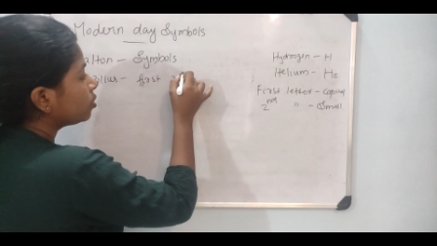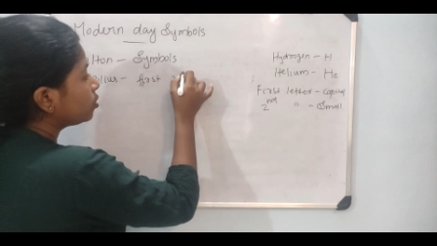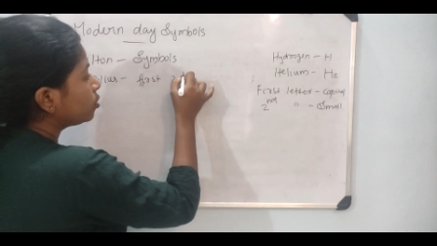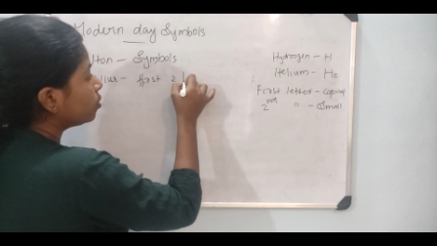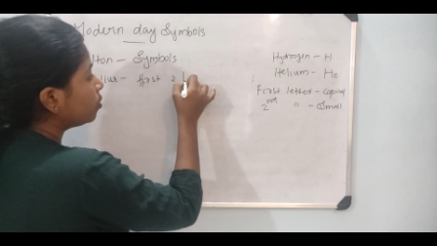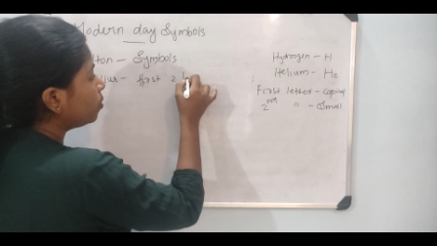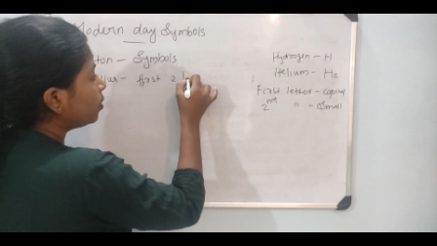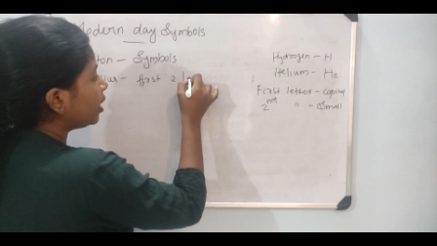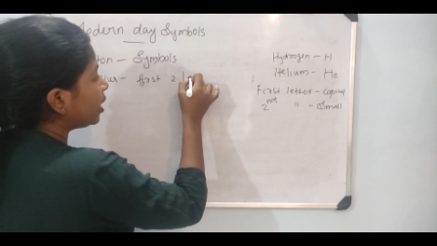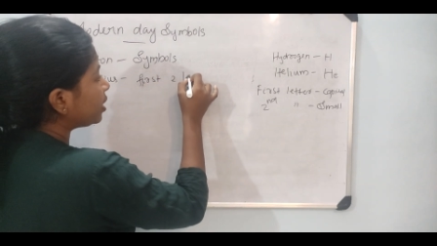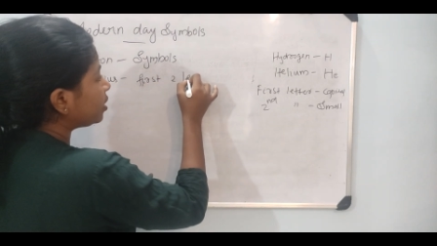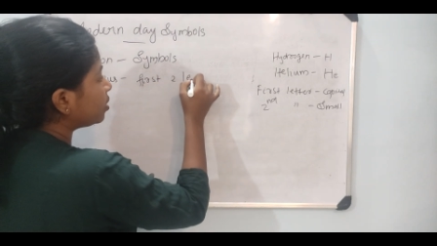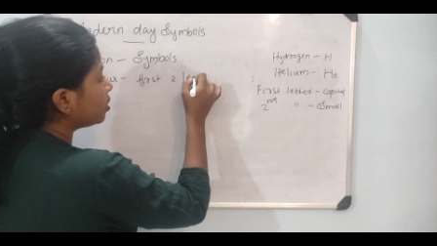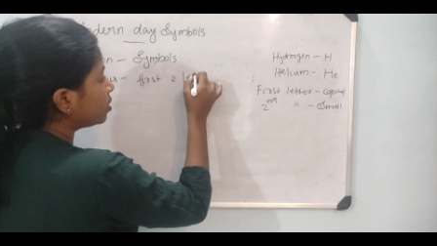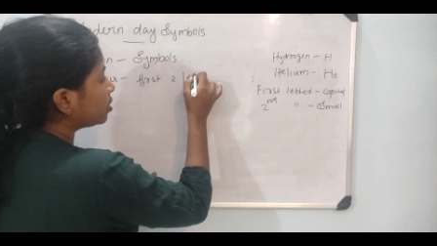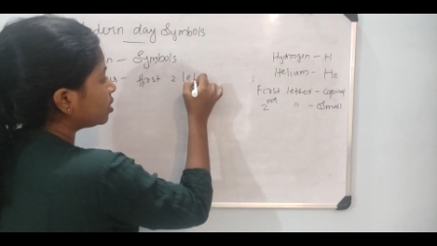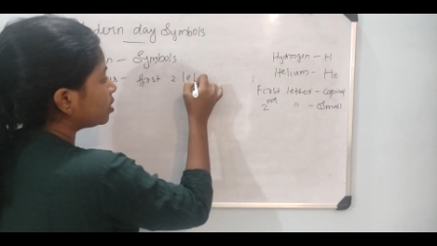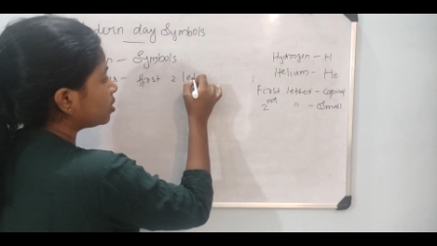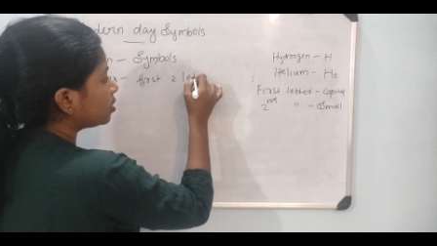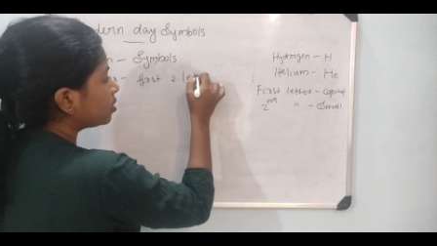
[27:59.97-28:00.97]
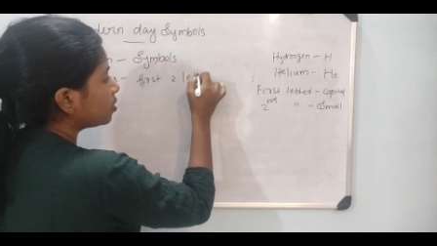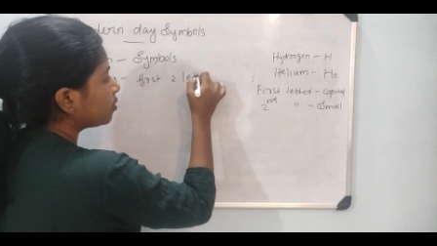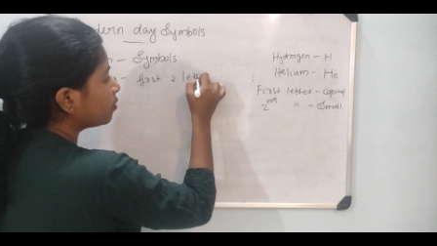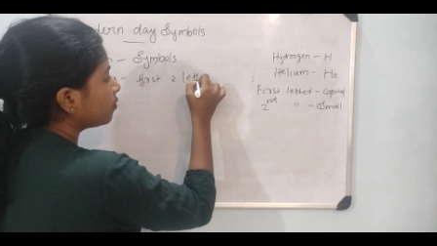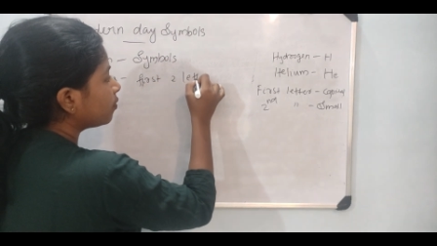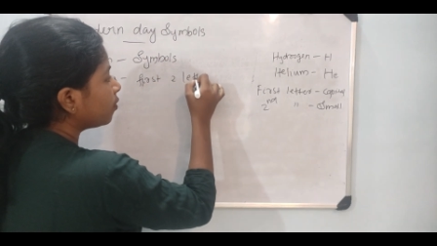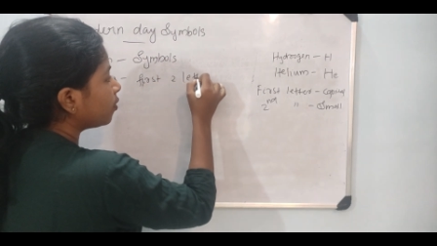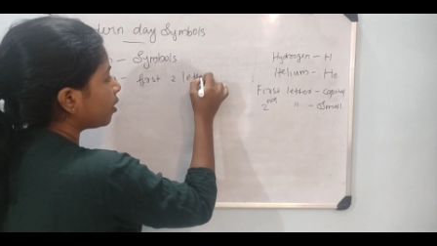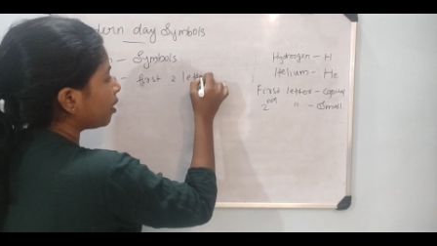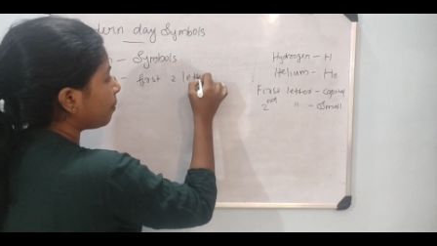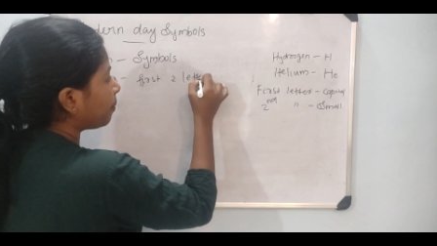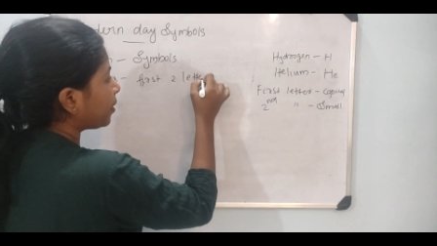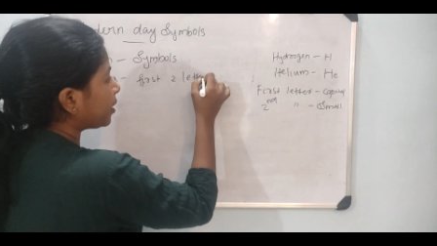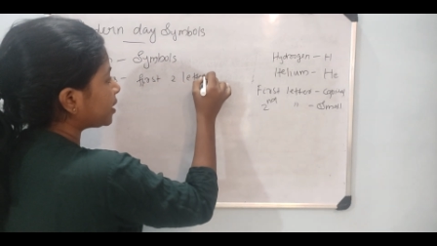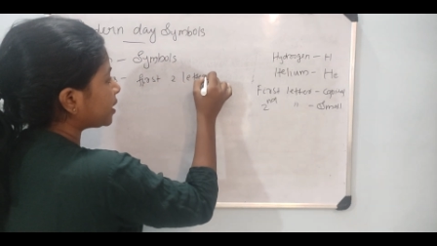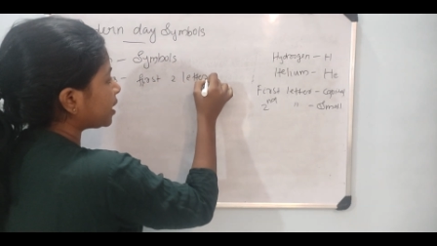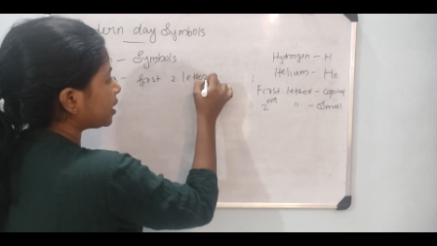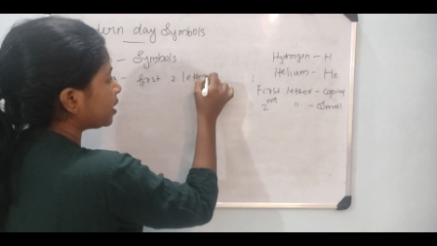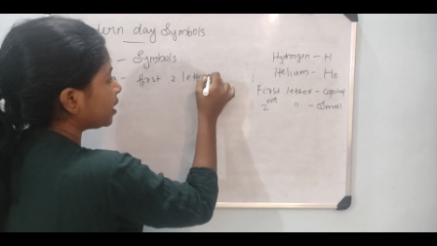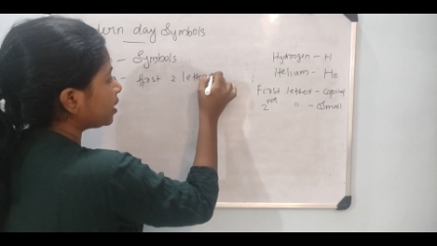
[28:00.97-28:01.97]
two letters for
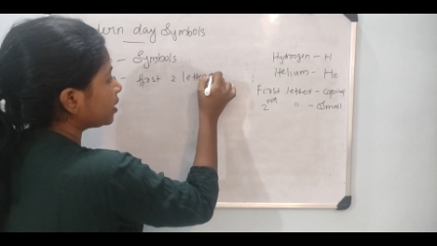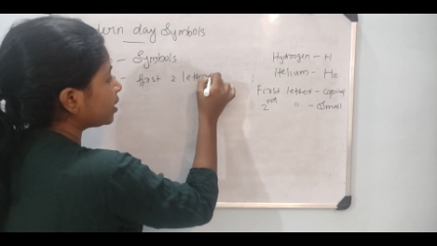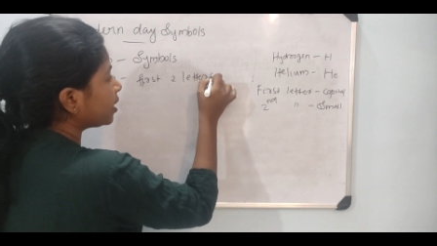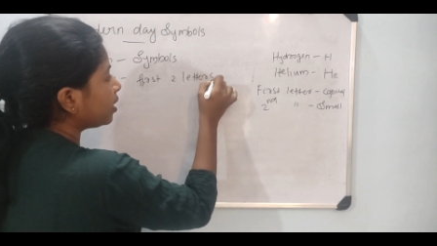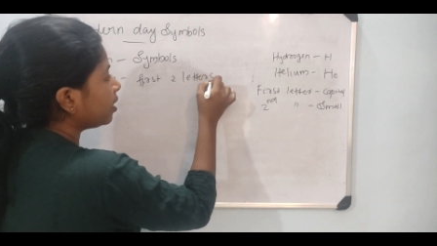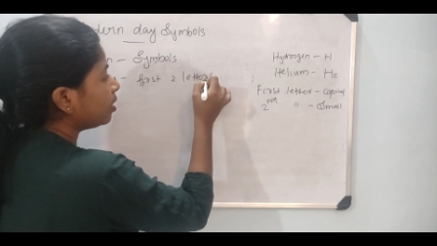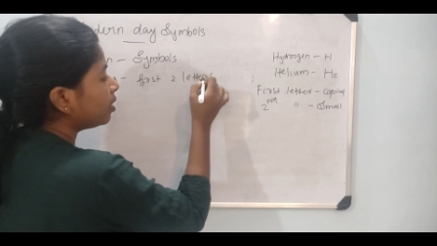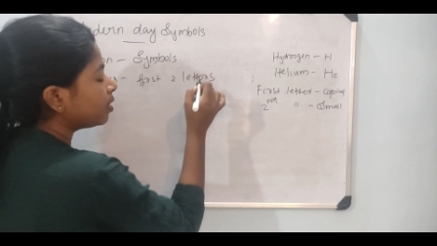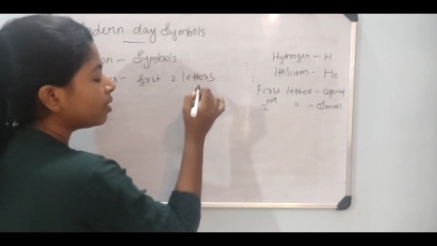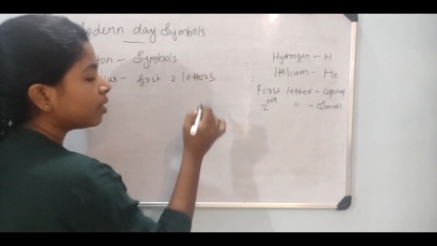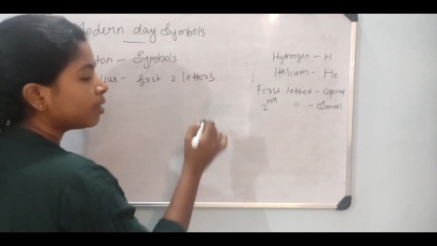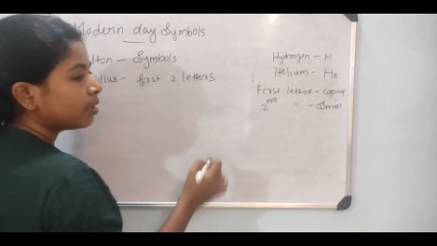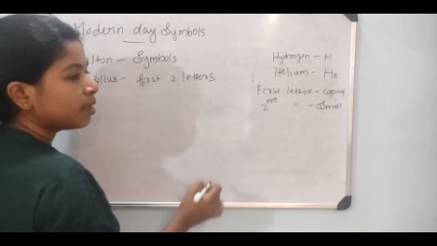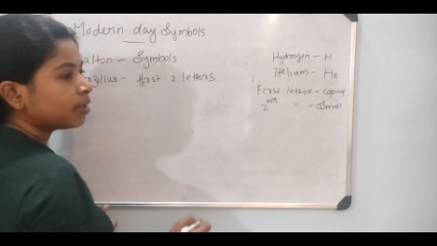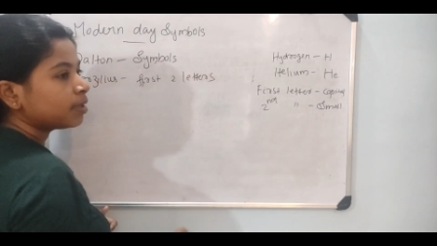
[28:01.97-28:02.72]
representing the